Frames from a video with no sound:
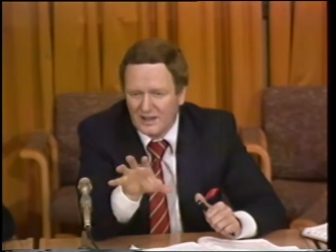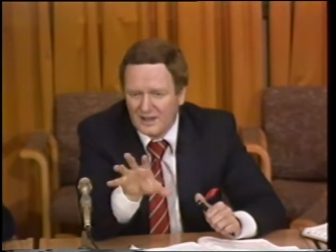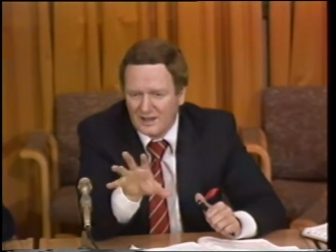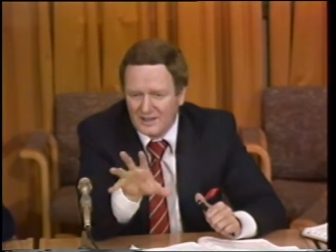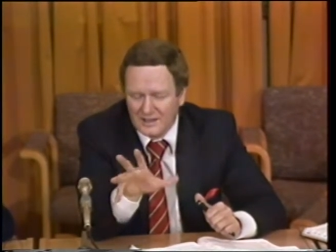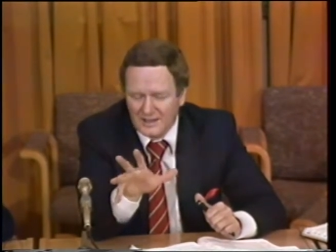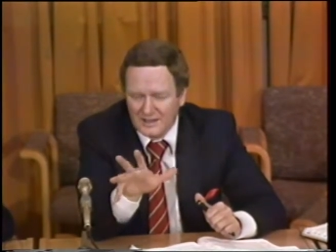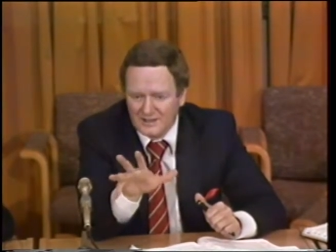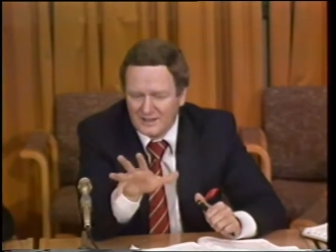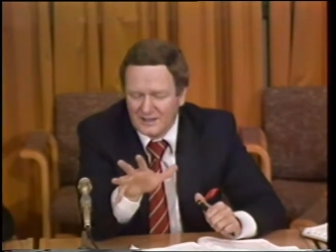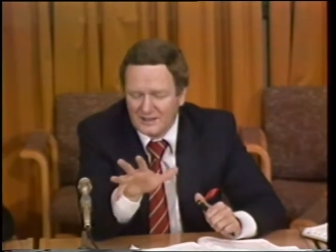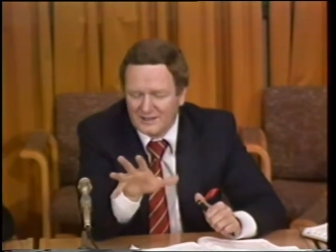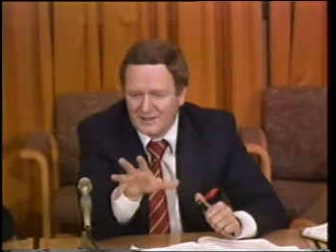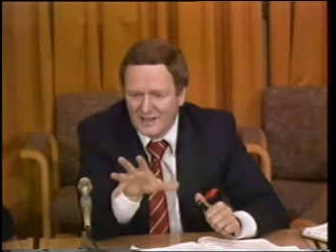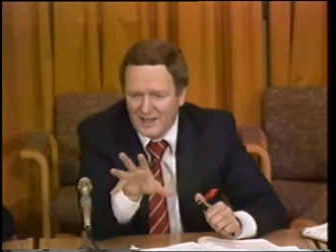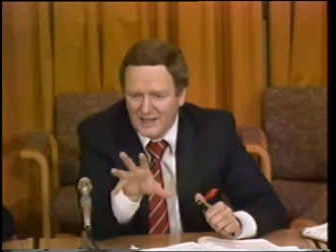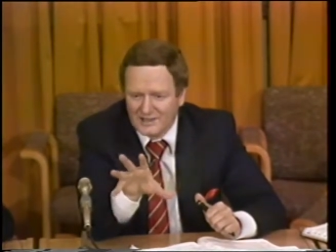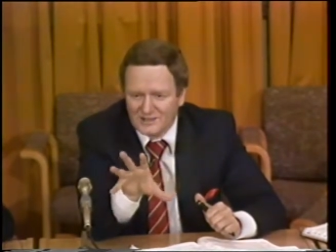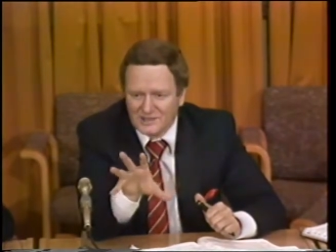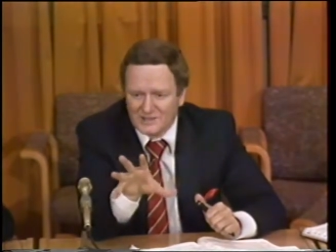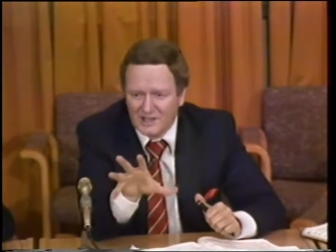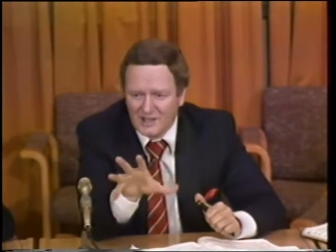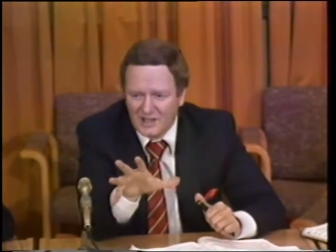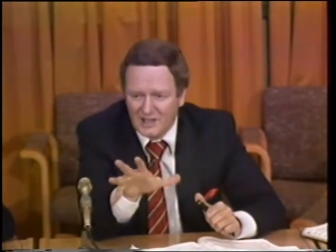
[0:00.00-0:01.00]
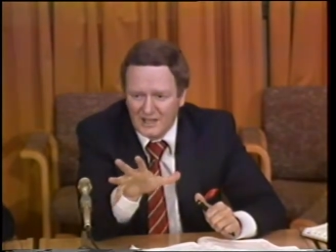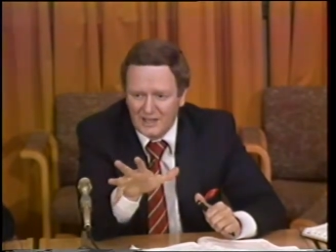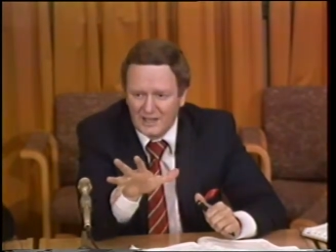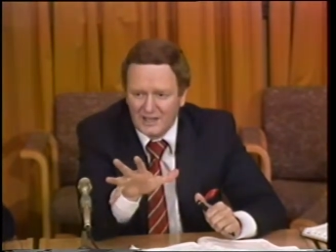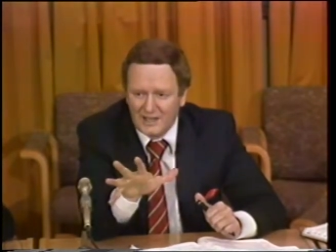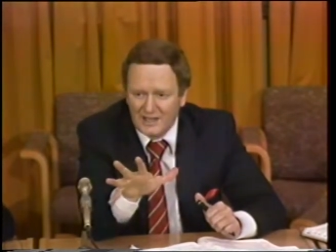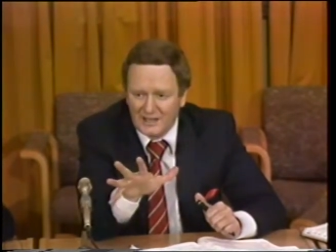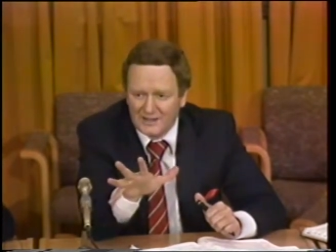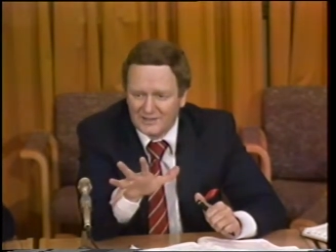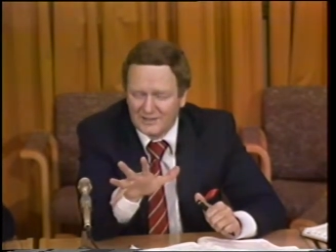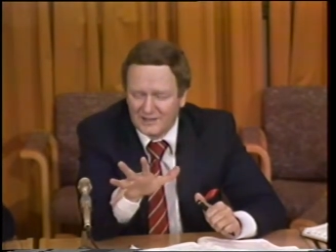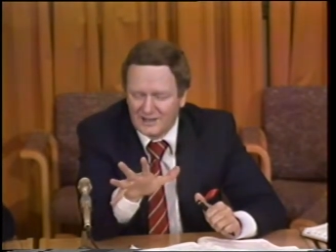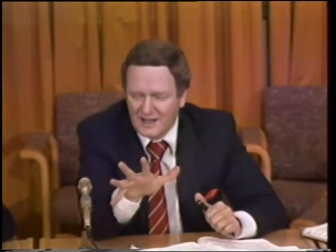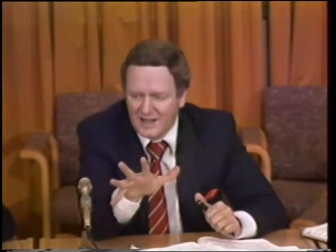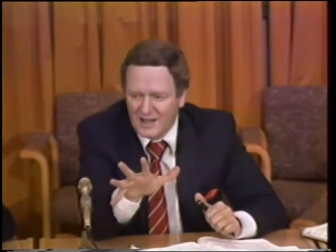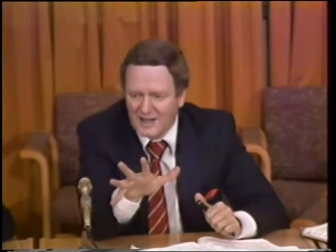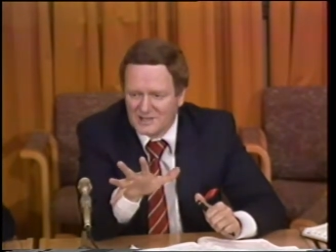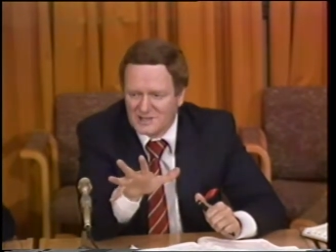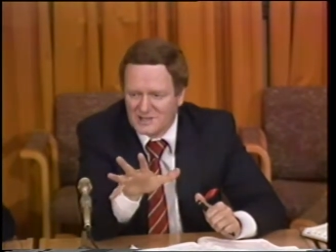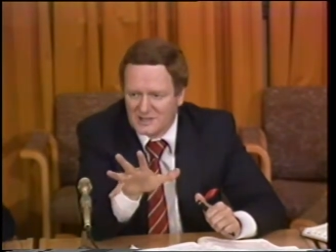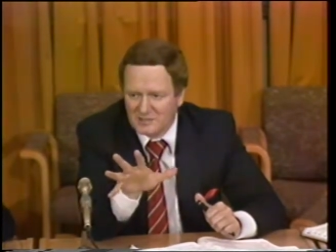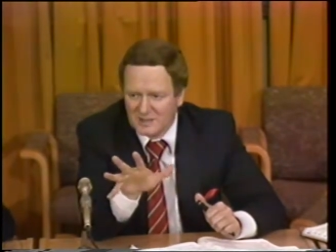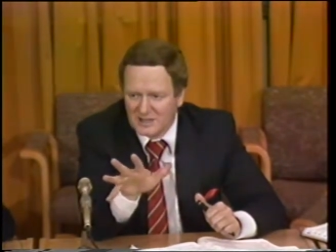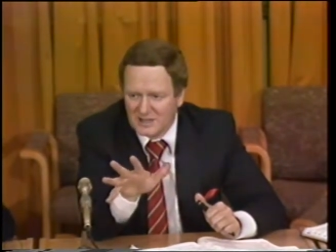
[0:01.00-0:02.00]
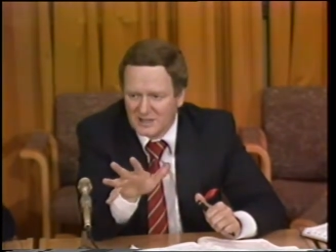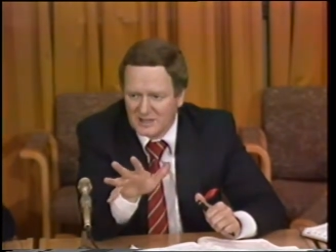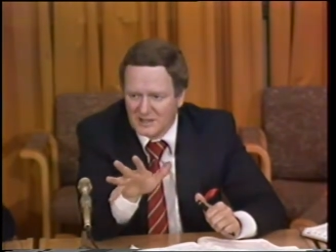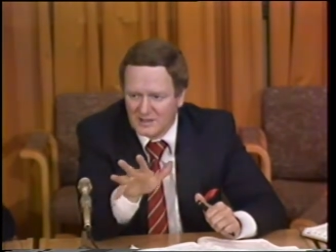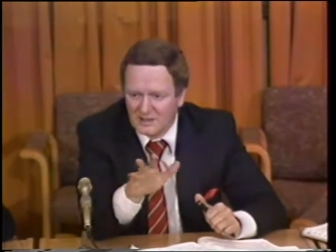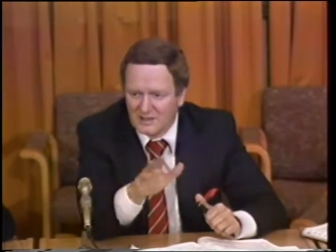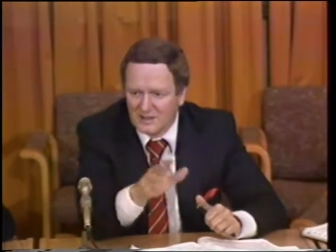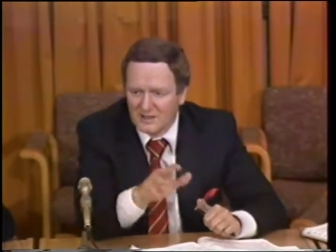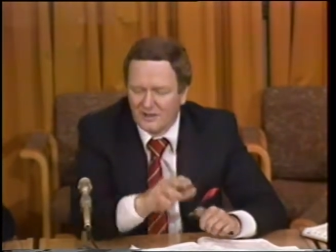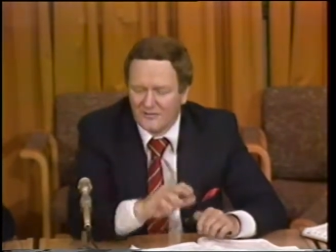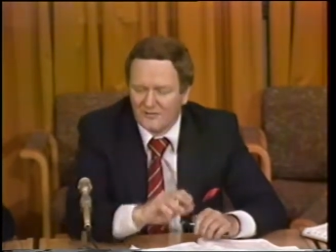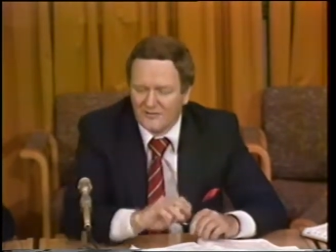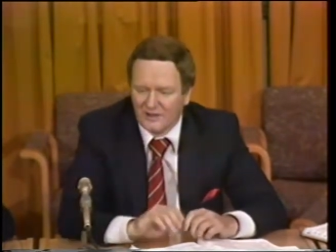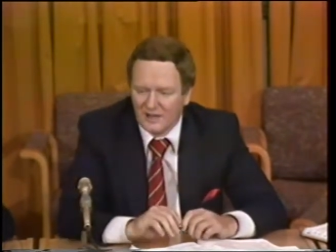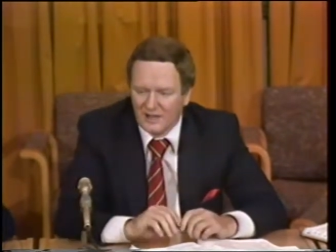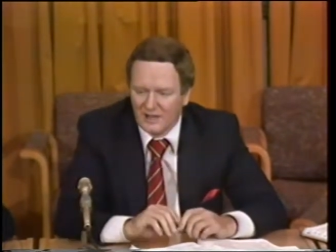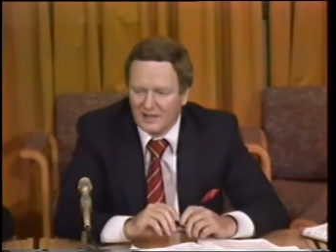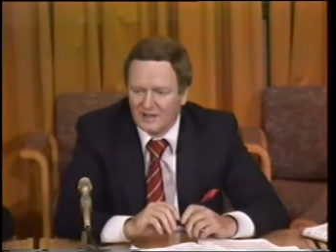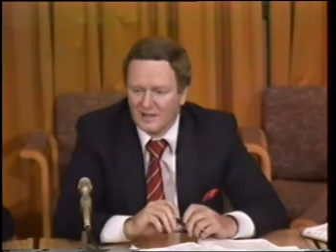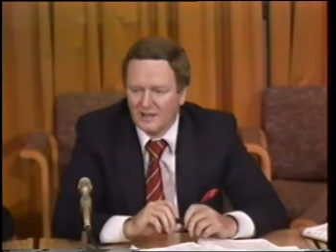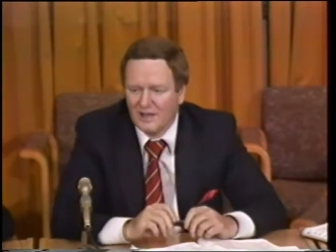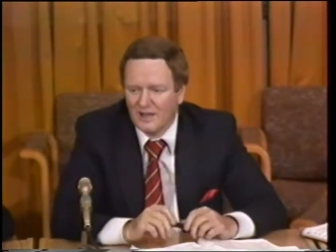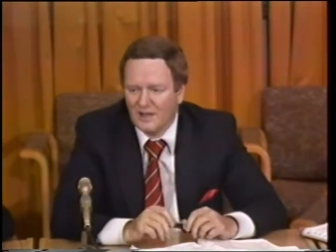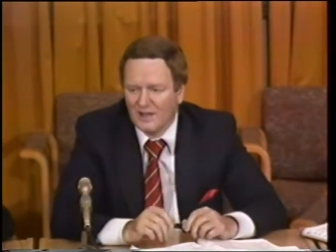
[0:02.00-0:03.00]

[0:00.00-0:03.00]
And I think that's a headache that hasn't been clarified.